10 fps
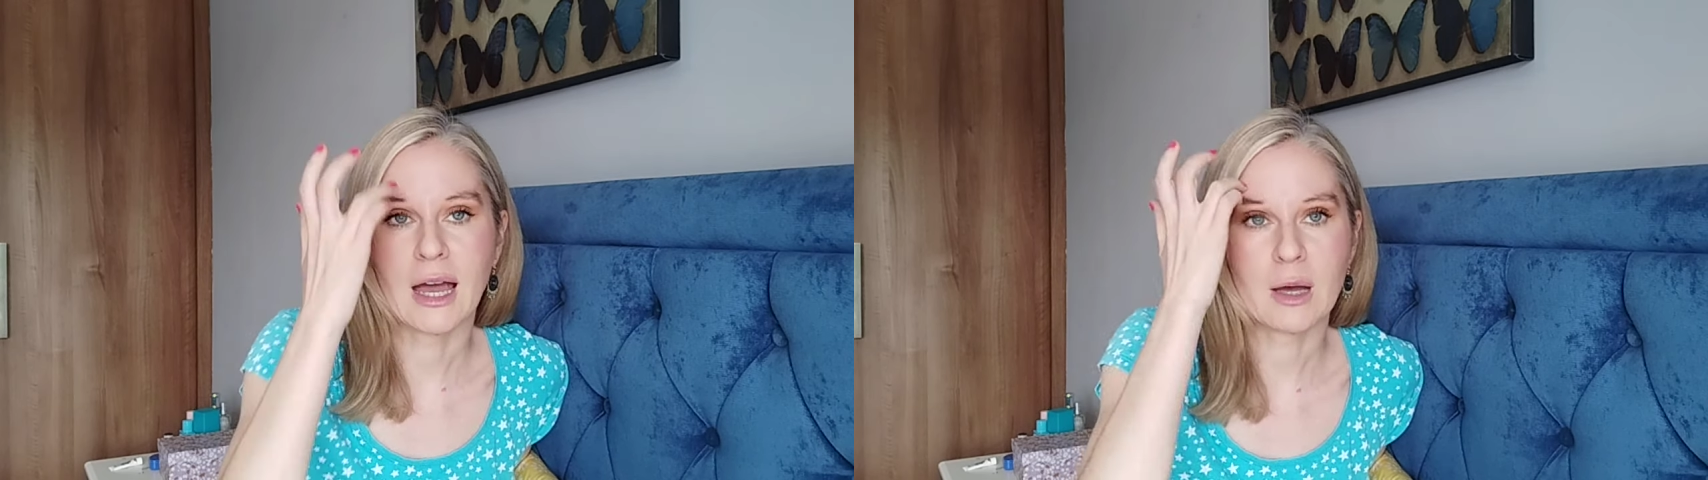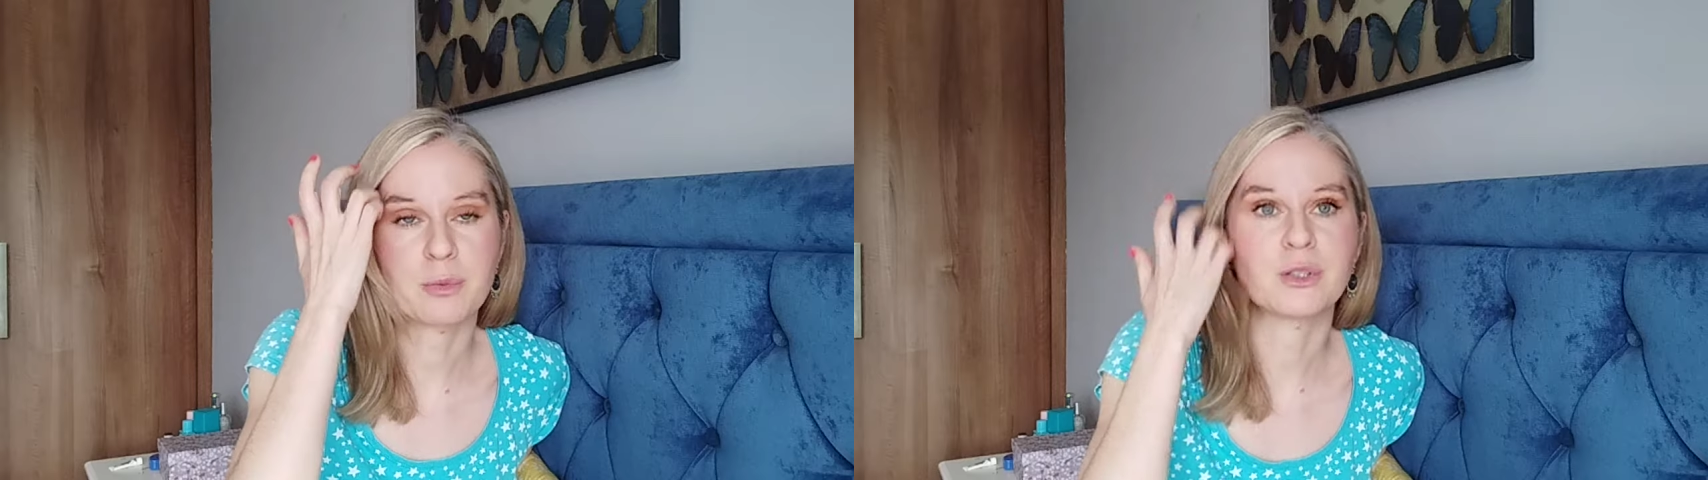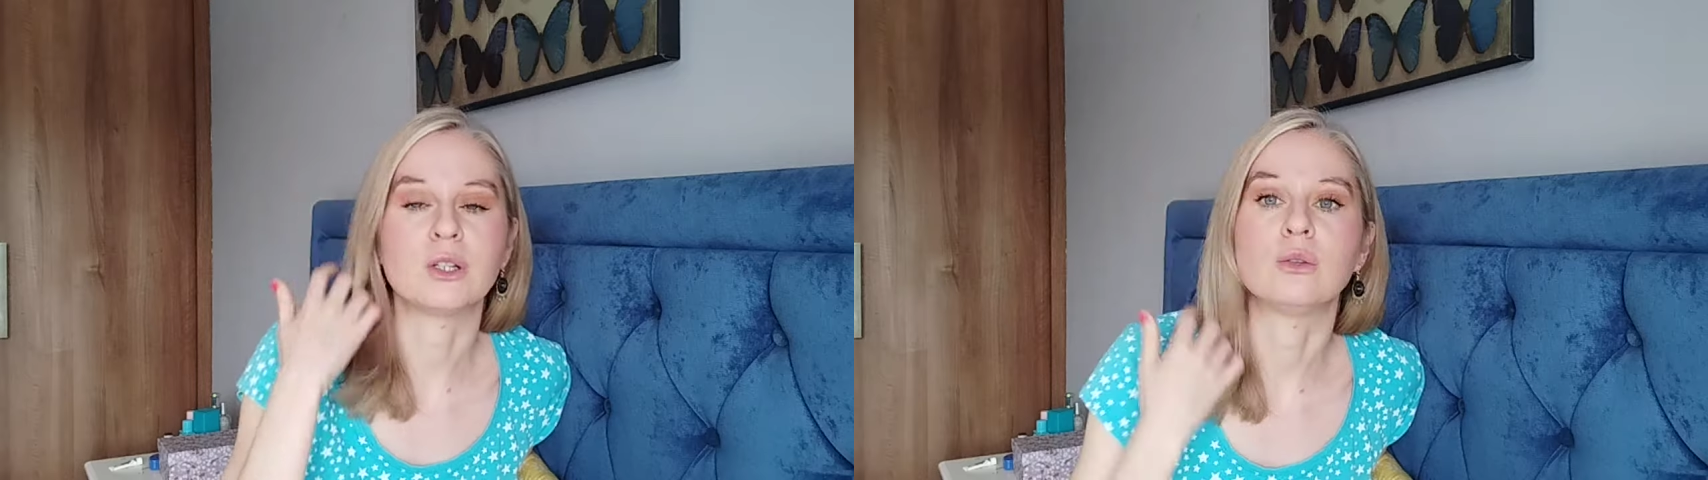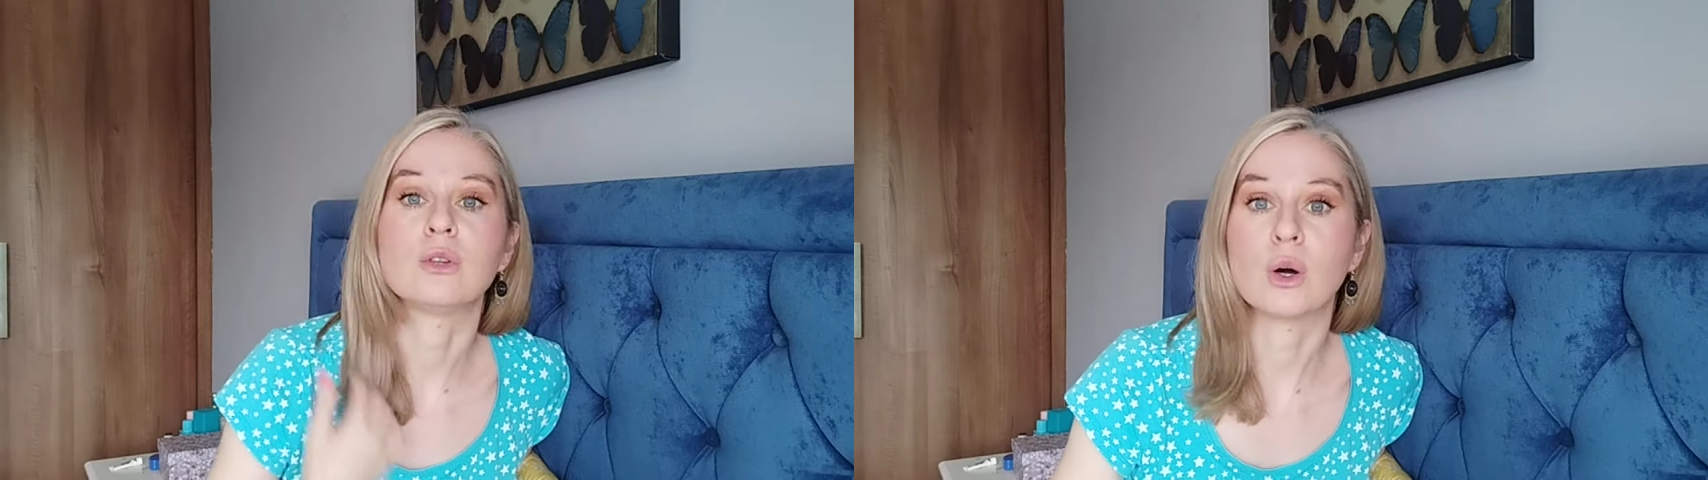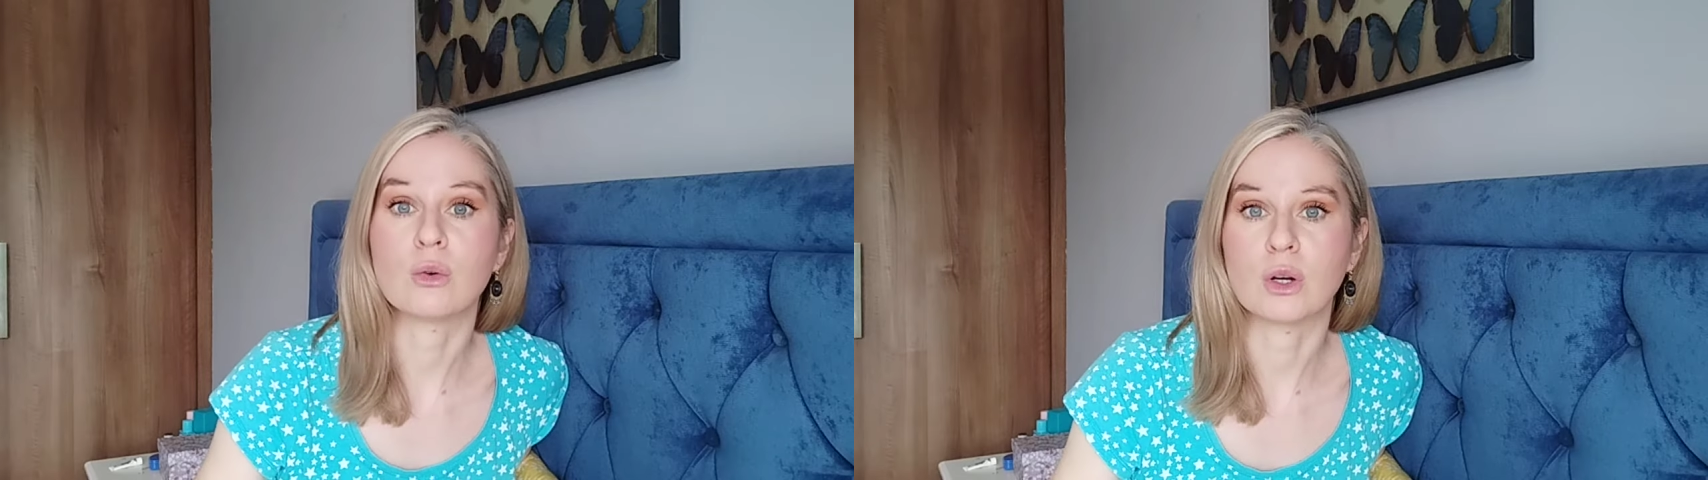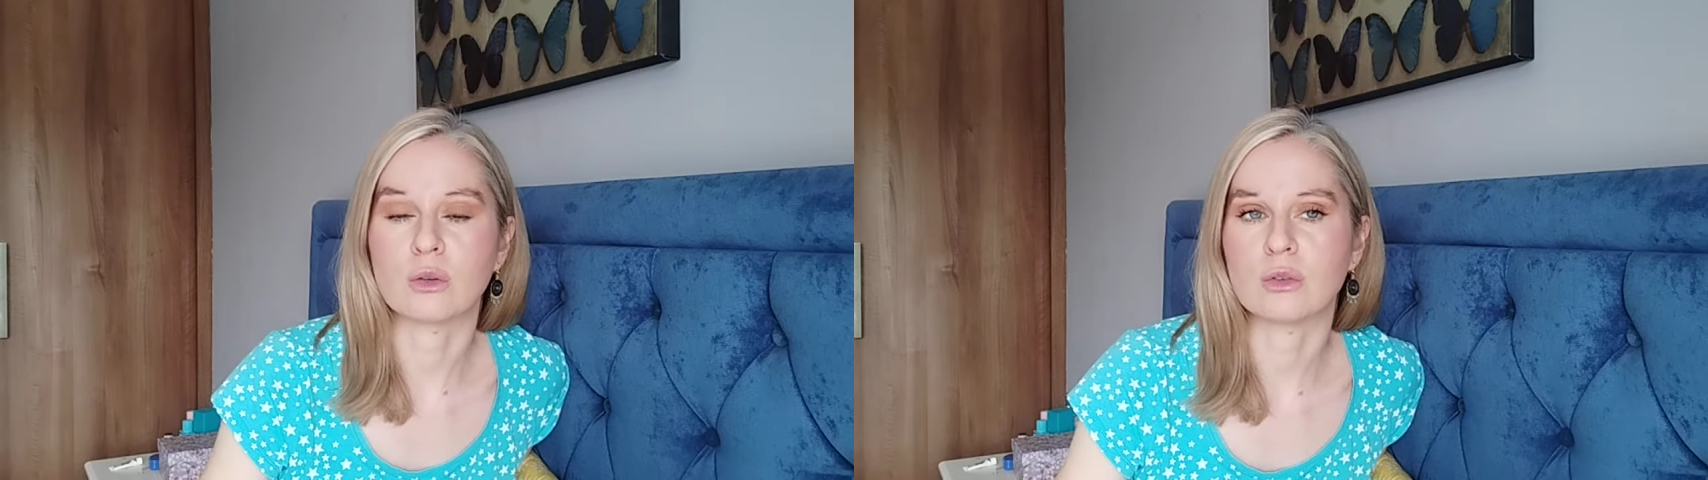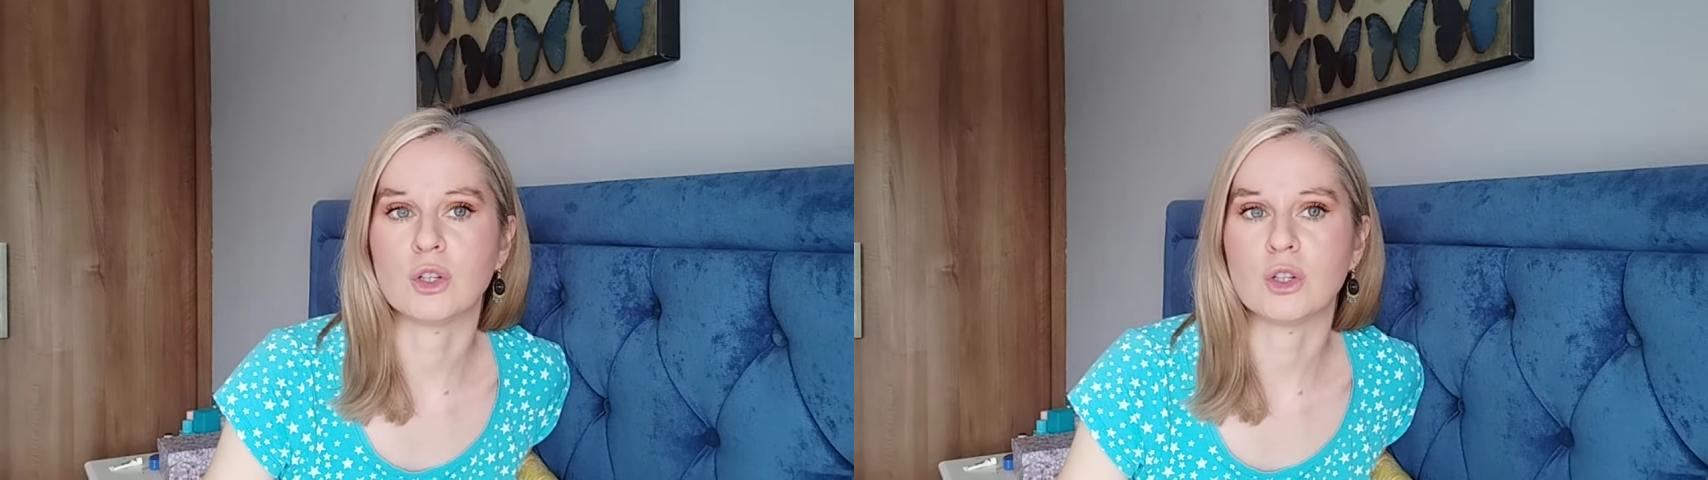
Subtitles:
absolute no-no.